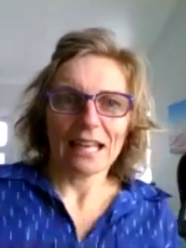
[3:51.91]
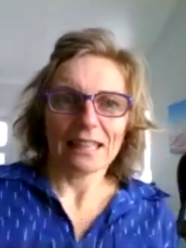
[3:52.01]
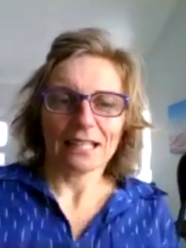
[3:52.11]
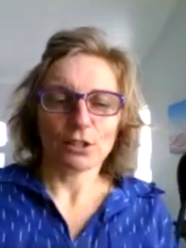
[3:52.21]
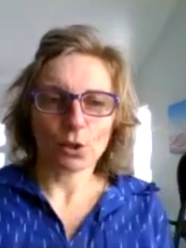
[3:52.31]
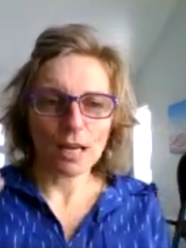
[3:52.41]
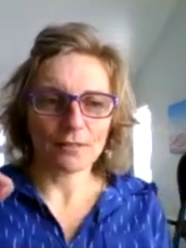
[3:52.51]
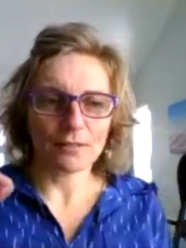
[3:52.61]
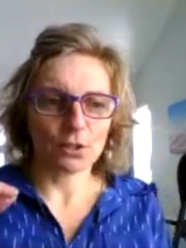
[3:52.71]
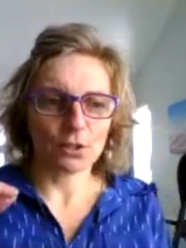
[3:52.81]
then you don't
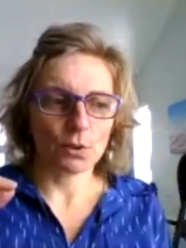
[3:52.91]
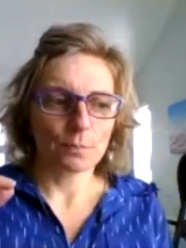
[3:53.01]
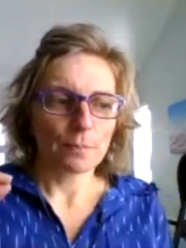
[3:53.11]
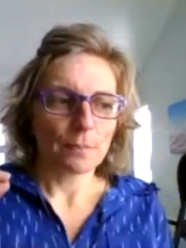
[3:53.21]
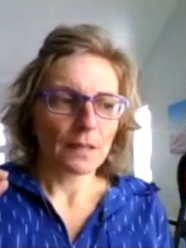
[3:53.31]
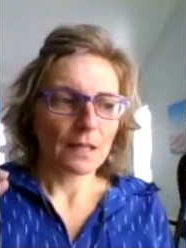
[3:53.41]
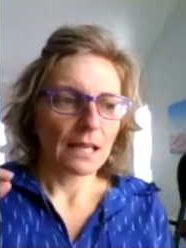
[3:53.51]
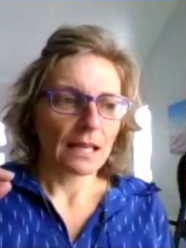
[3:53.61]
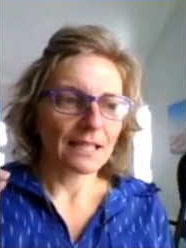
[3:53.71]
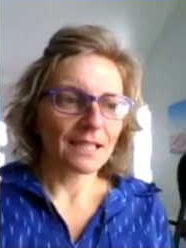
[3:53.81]
have to
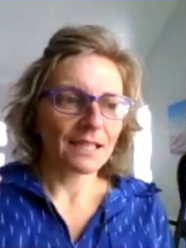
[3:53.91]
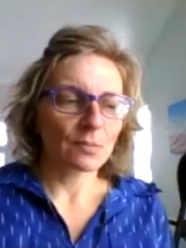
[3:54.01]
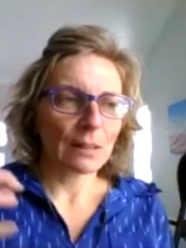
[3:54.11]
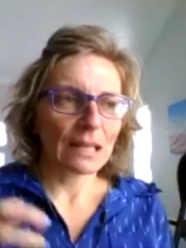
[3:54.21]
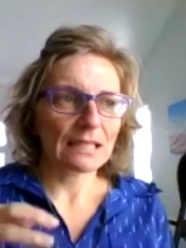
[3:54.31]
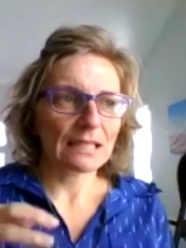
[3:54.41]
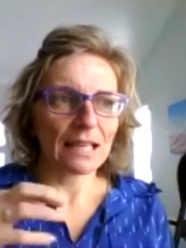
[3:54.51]
expend